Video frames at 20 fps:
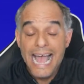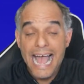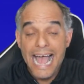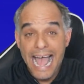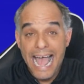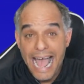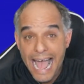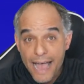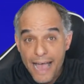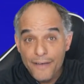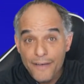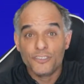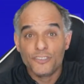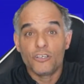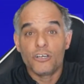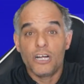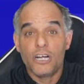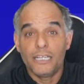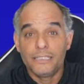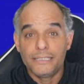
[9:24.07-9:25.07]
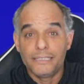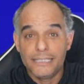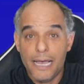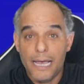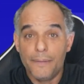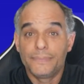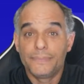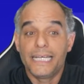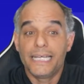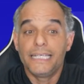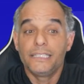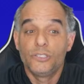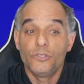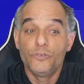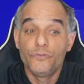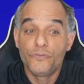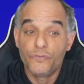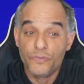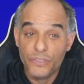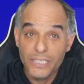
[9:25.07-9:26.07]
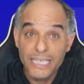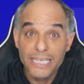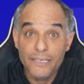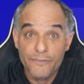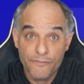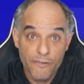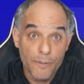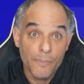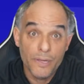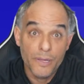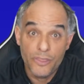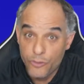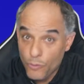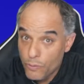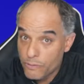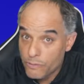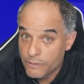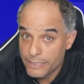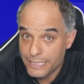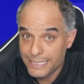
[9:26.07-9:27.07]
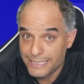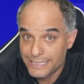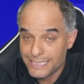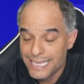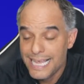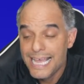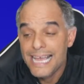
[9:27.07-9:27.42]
after attempting to flee from authorities.